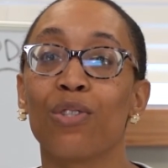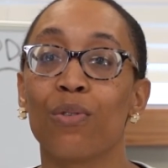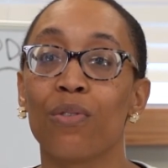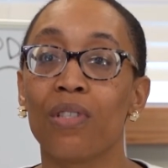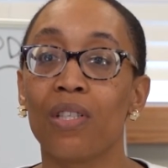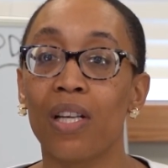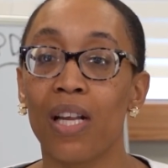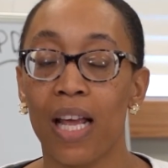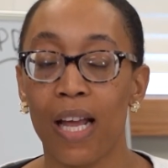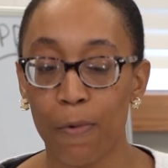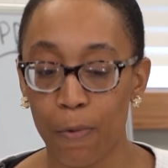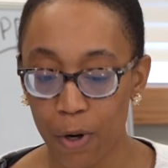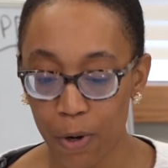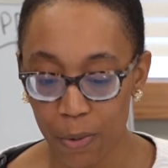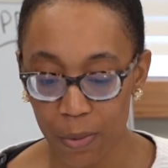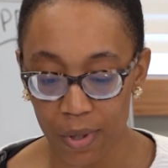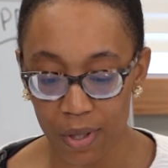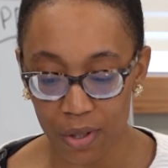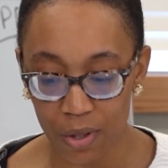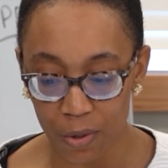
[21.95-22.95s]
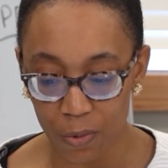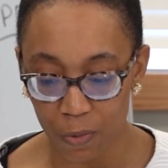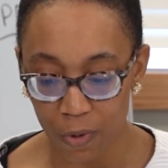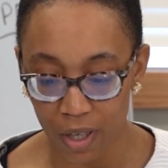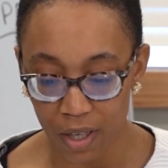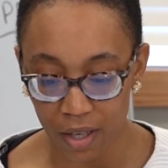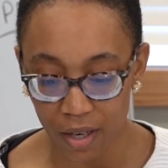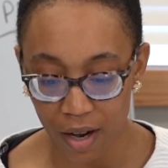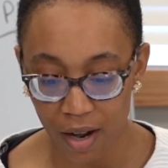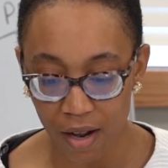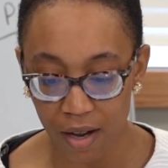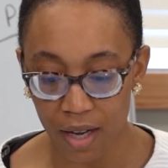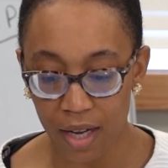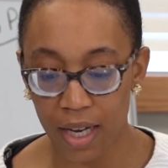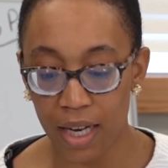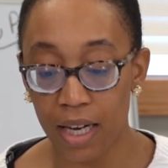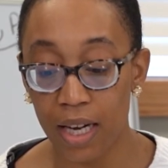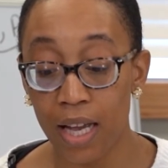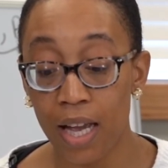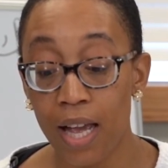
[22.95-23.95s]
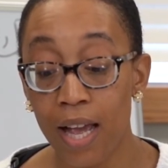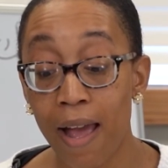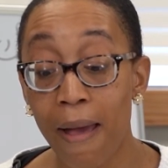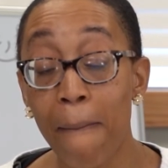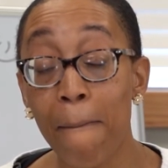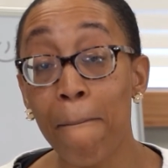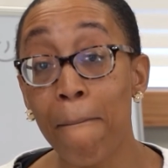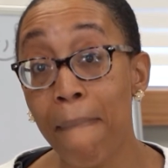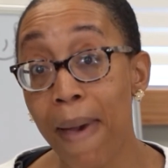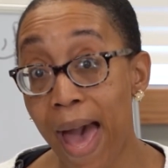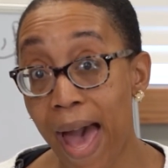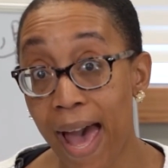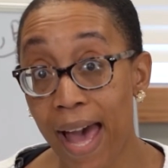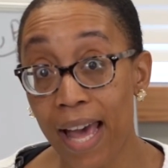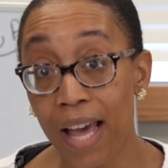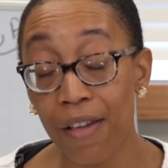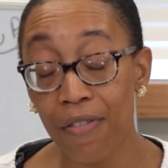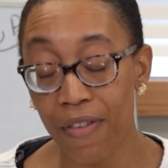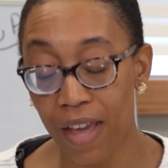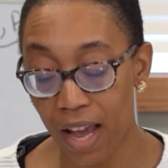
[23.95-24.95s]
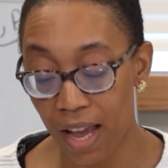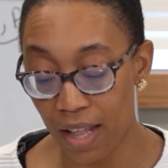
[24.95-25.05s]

So today we're going to work on math,